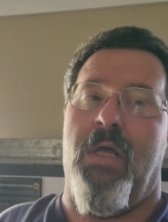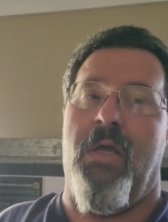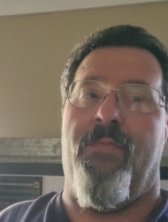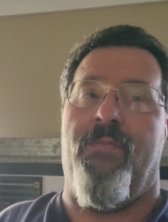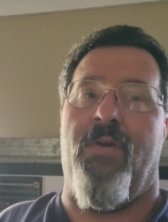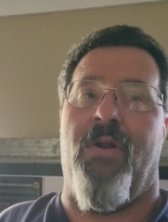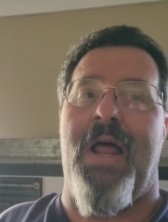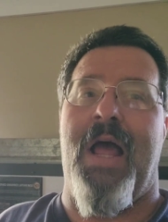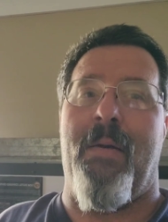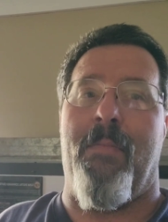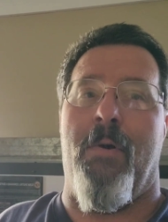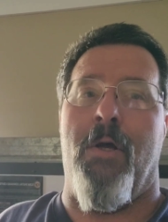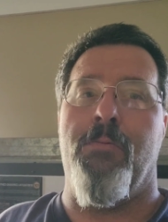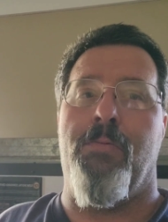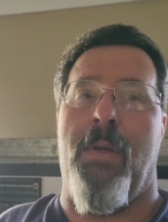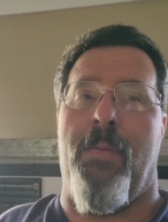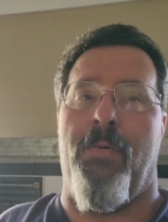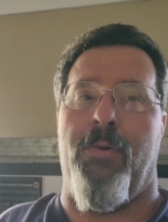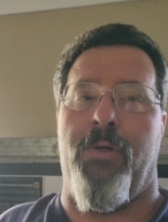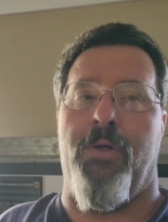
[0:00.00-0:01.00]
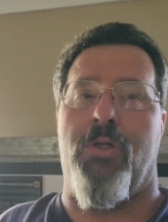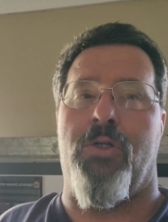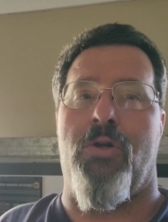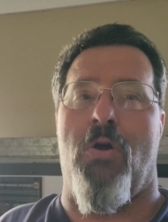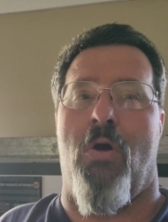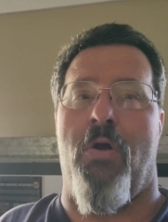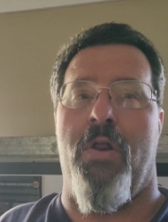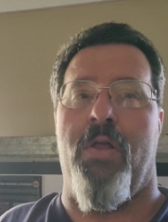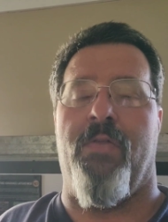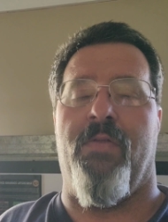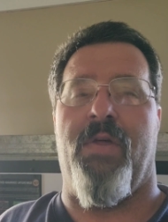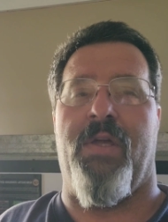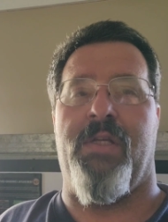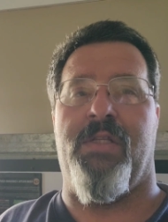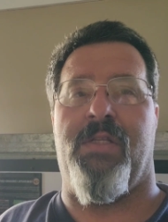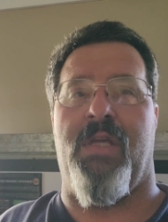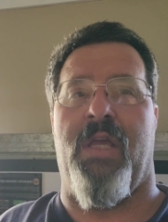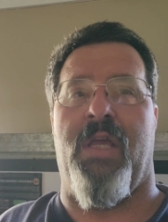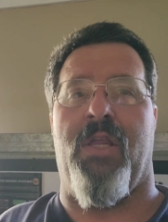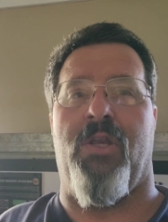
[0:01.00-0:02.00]
if you're like most people, you're starting
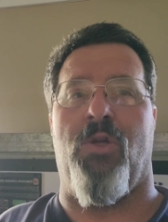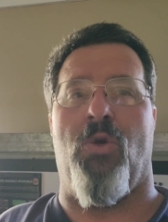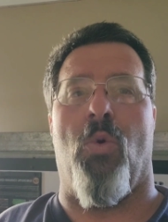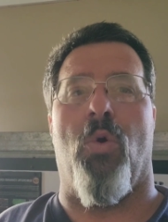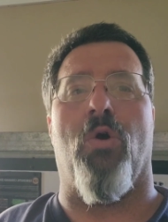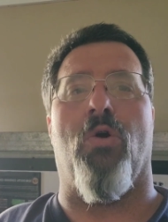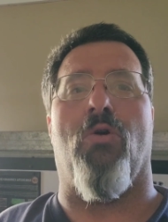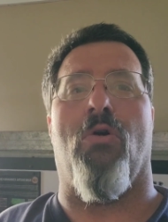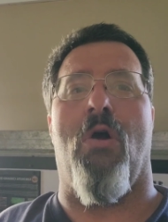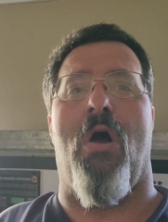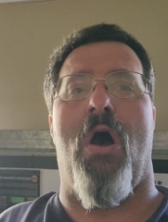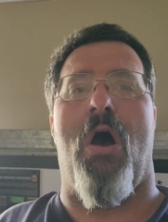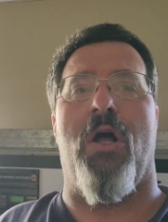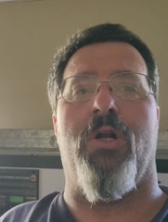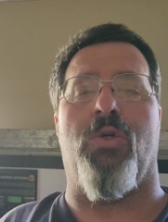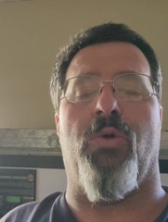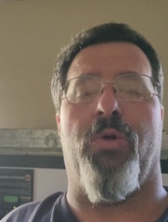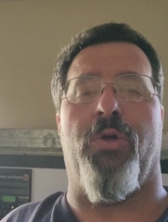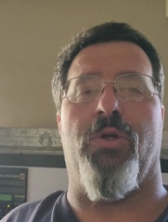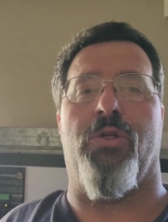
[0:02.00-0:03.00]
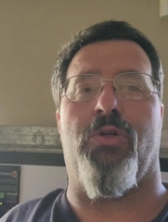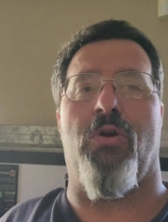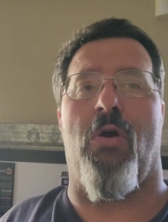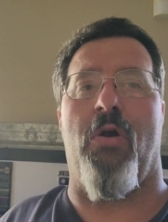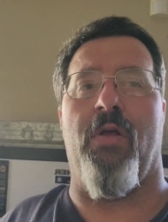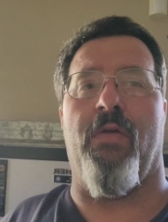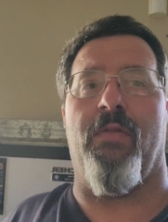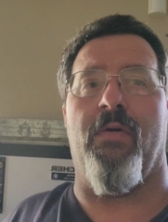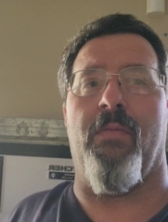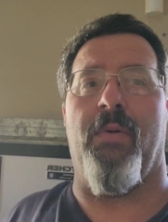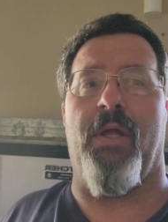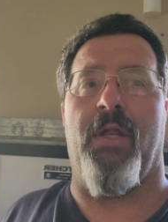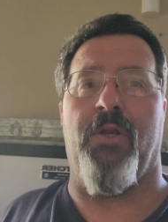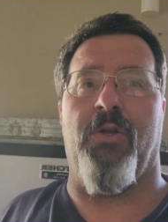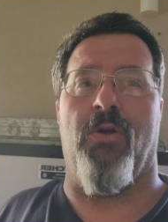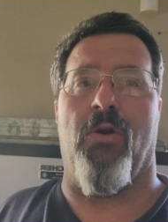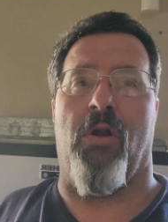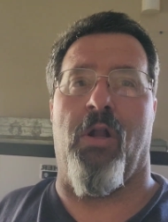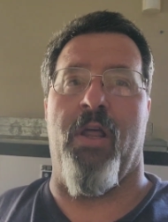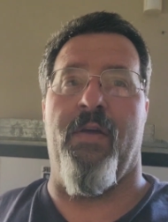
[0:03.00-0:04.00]
these in your garage or you're starting them in
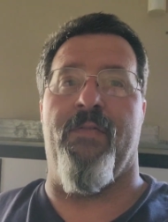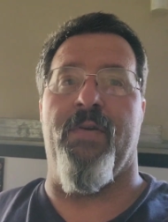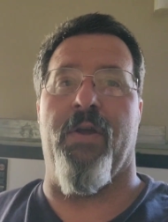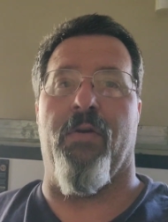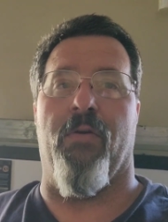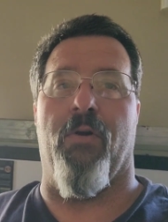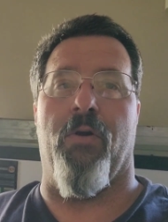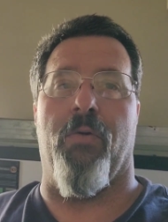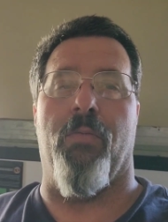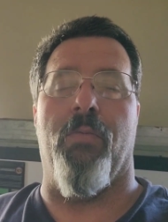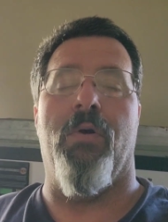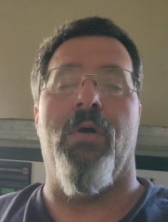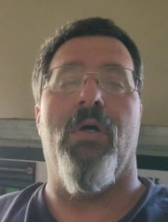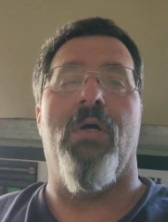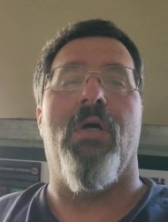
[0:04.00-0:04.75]
your living room.